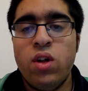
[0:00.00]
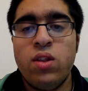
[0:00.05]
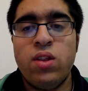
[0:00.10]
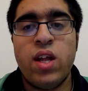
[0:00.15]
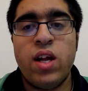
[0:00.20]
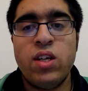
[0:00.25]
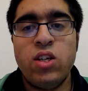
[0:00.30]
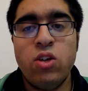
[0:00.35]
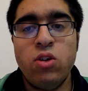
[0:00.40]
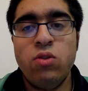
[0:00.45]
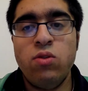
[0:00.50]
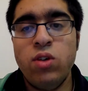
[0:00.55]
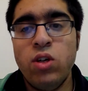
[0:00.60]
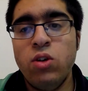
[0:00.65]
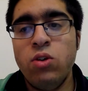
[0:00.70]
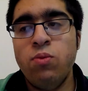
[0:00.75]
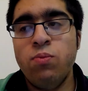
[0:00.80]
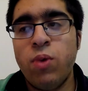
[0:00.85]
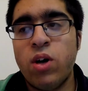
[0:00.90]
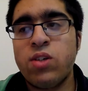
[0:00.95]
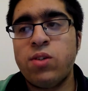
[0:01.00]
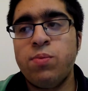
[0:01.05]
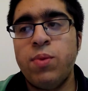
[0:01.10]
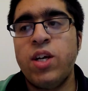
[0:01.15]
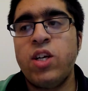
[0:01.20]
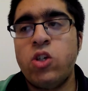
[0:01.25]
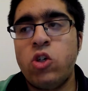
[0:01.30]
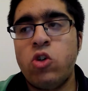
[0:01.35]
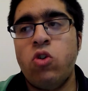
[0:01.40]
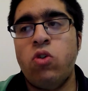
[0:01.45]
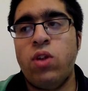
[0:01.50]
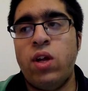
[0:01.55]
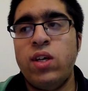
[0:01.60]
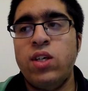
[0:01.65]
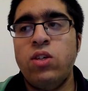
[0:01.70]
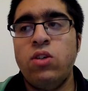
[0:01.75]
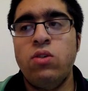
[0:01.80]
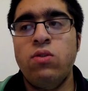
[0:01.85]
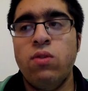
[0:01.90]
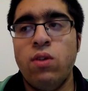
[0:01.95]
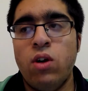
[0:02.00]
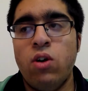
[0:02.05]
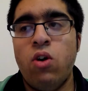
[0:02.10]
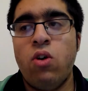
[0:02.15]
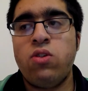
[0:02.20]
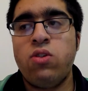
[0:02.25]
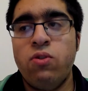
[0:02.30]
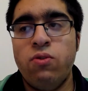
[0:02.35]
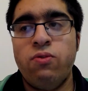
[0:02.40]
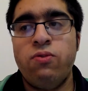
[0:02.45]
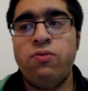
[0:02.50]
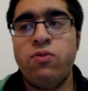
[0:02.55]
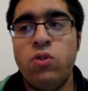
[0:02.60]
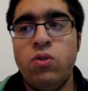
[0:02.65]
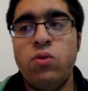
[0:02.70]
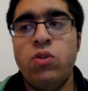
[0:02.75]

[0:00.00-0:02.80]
then you must make sure that you do a lot of